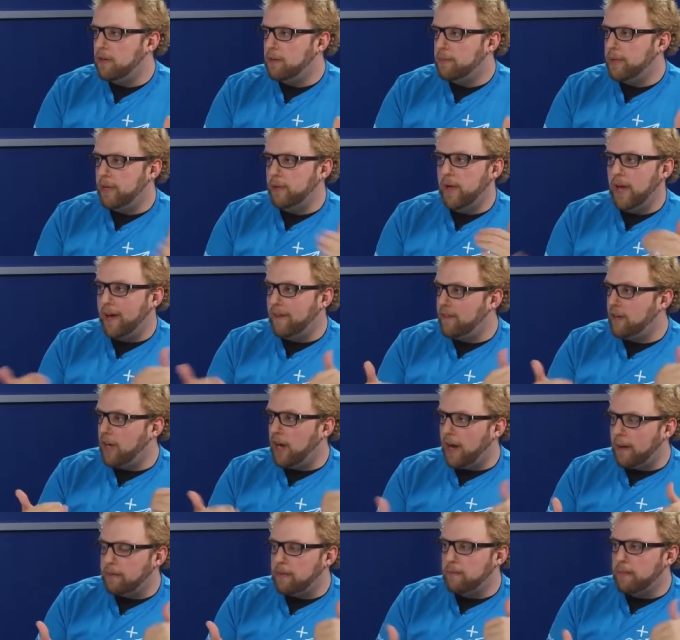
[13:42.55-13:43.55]
but you haven't
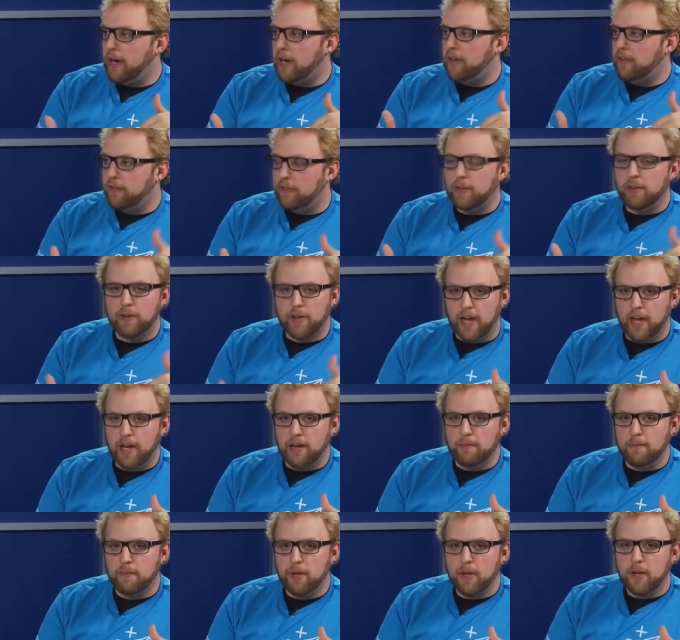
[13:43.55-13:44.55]
optimized your
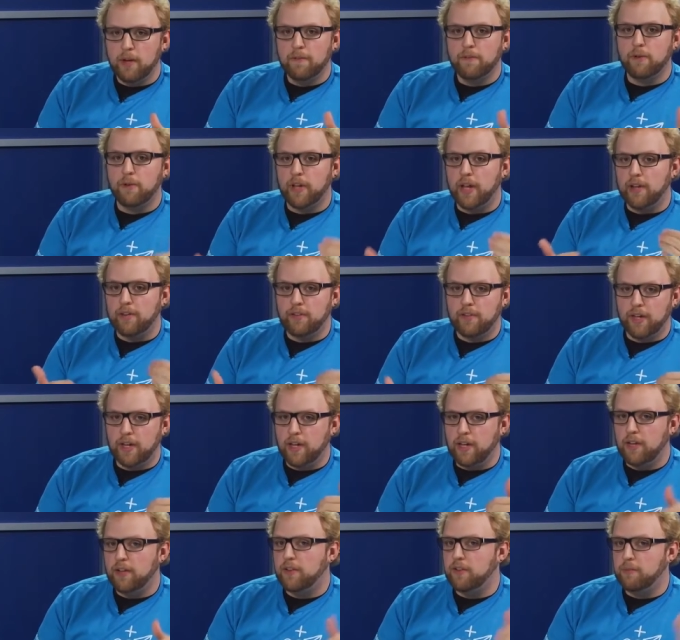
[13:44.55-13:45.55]
game for that
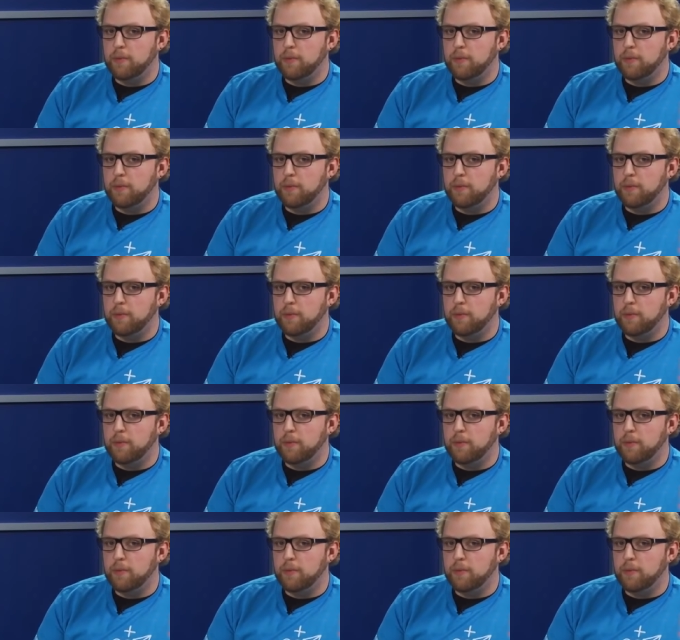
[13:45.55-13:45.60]
stickiness,